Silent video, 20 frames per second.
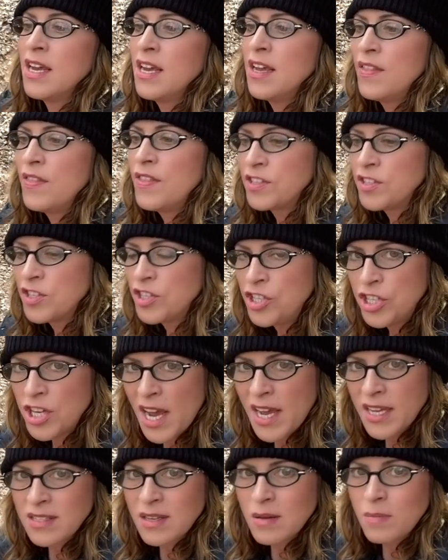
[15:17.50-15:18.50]
this
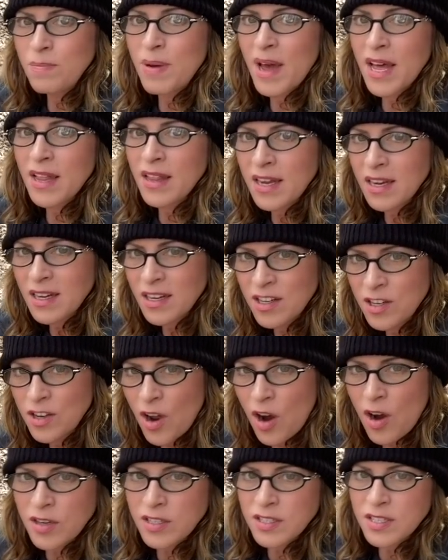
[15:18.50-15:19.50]
Jezebelic
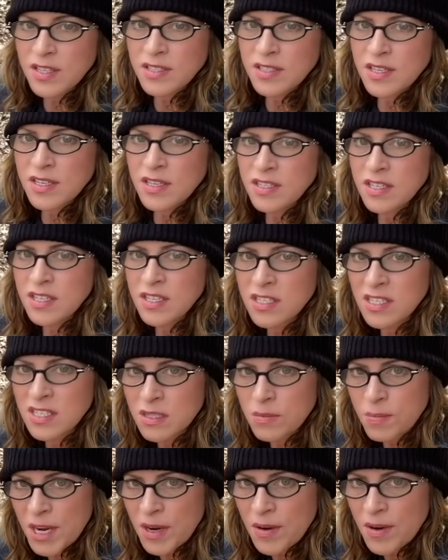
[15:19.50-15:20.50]
narcissist
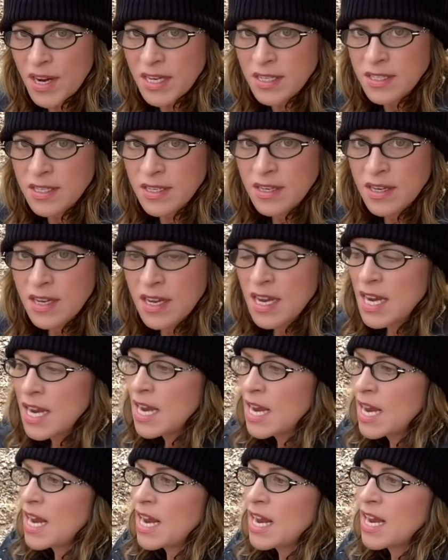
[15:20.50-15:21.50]
spirit
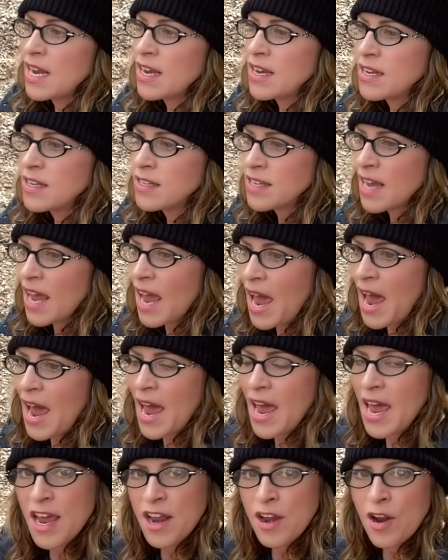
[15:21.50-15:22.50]
is
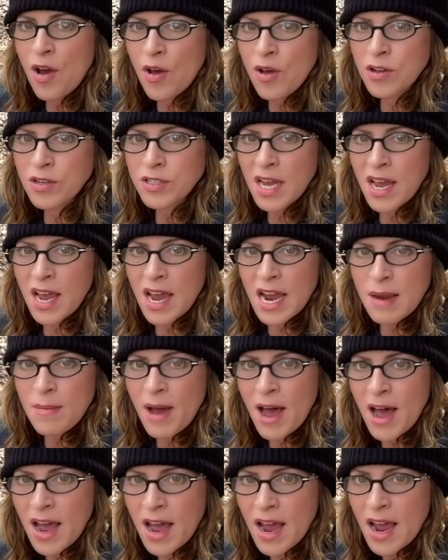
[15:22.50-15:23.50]
at an all time
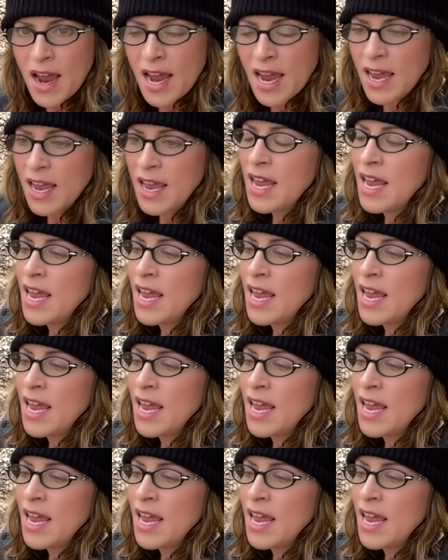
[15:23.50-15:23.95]
high.